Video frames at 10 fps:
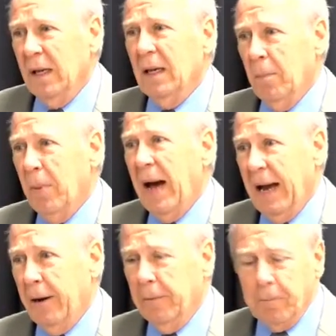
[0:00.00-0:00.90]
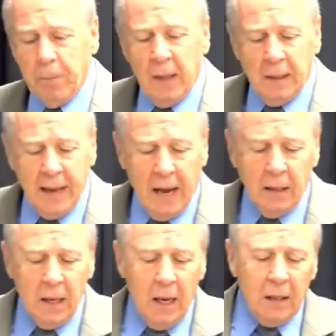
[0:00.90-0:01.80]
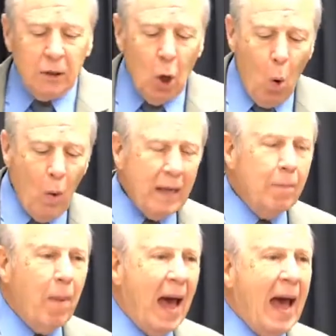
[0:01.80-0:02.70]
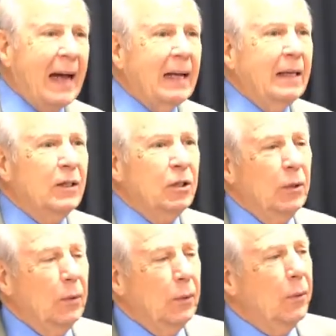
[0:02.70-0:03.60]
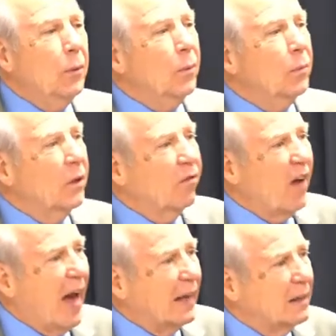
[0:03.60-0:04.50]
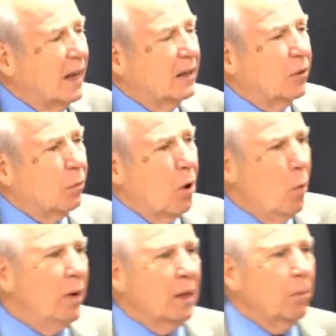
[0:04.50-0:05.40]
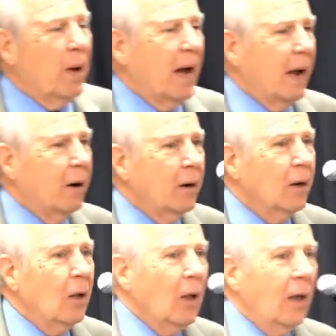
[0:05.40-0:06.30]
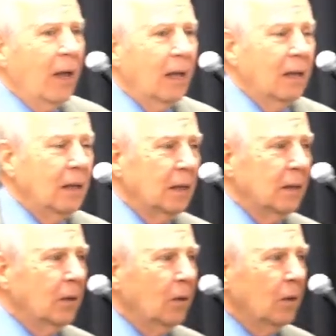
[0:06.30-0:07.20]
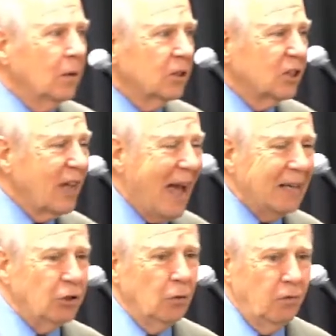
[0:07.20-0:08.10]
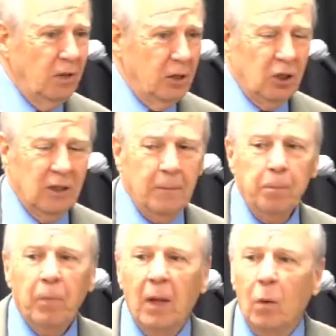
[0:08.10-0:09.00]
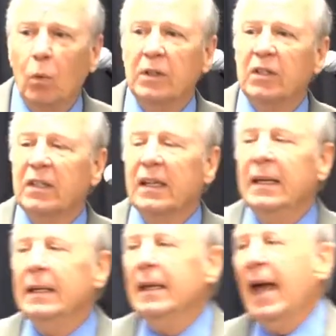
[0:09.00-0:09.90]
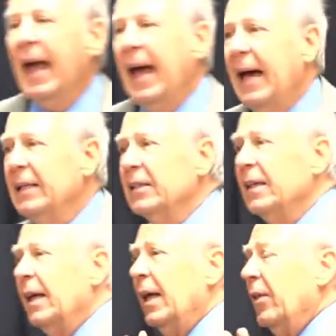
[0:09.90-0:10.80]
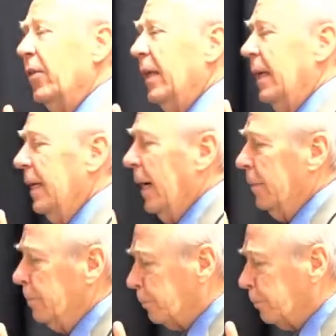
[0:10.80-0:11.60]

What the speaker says: Empire. Now, going back to the fact that the Roman Empire in the statue vision was seen as the